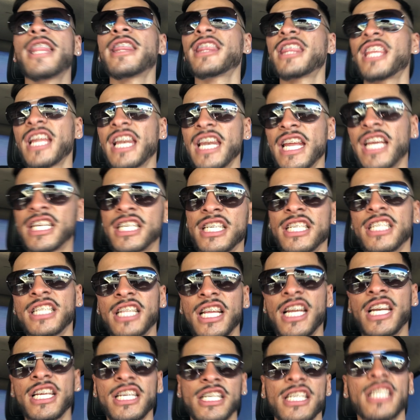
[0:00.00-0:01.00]
Delicious,
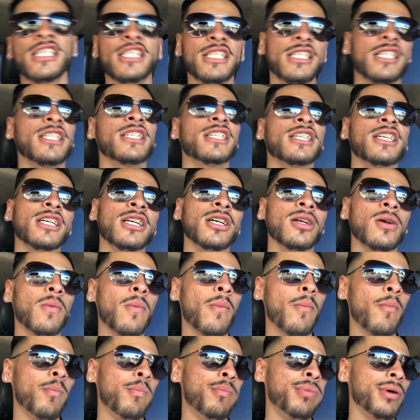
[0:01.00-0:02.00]
delicious.
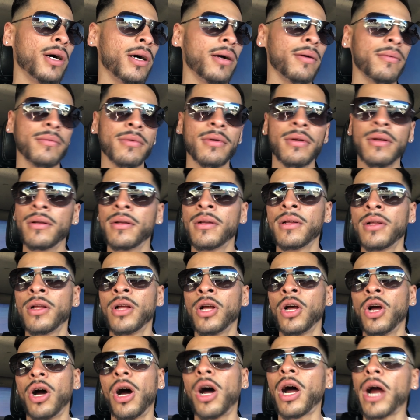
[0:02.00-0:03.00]
But
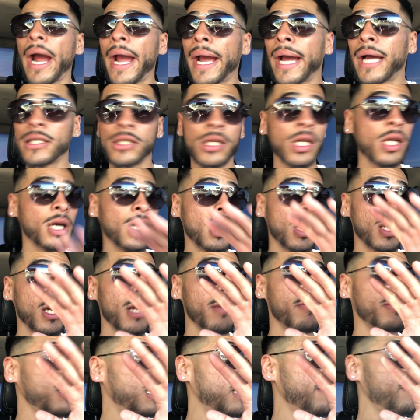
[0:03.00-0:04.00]
all right, guys. Literally, let
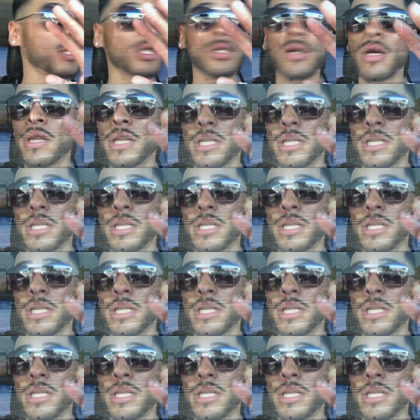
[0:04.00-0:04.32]
me let me show you